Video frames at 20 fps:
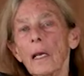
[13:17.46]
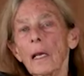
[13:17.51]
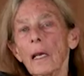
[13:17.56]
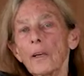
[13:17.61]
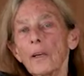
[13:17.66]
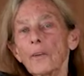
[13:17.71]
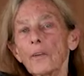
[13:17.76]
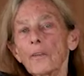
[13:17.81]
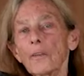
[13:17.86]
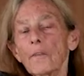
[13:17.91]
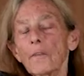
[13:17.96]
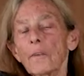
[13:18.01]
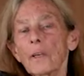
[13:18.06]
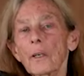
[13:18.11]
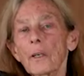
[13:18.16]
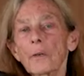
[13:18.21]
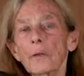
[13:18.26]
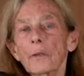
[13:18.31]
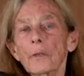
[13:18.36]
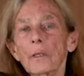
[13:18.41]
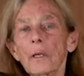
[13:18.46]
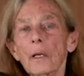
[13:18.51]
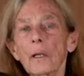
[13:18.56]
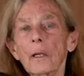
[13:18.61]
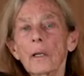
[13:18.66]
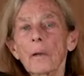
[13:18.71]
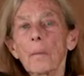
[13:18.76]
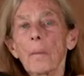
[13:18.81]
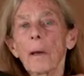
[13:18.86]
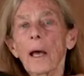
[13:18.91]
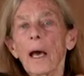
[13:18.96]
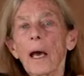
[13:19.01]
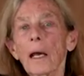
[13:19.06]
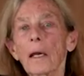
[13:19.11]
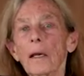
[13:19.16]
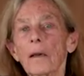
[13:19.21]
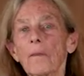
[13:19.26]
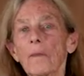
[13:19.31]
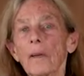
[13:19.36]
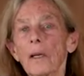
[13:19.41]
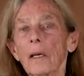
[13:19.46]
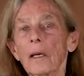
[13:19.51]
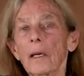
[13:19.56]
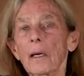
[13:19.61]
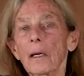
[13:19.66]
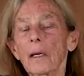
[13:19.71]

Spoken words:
and your fingers on the back of it.